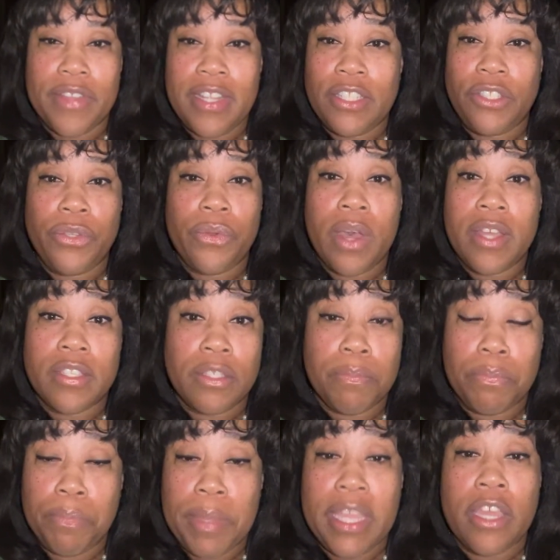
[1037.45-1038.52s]
into us
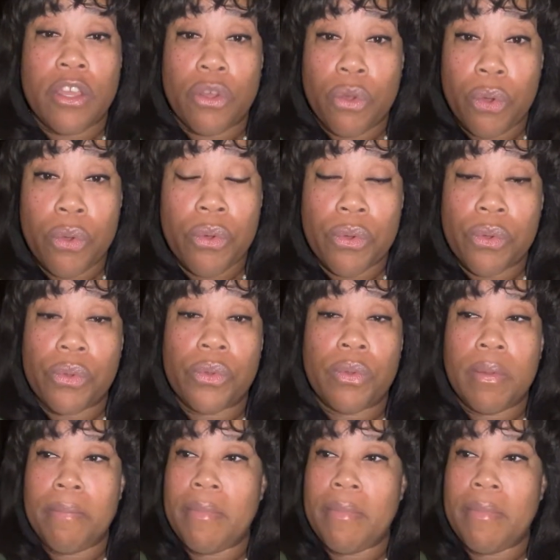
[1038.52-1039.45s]
being cool,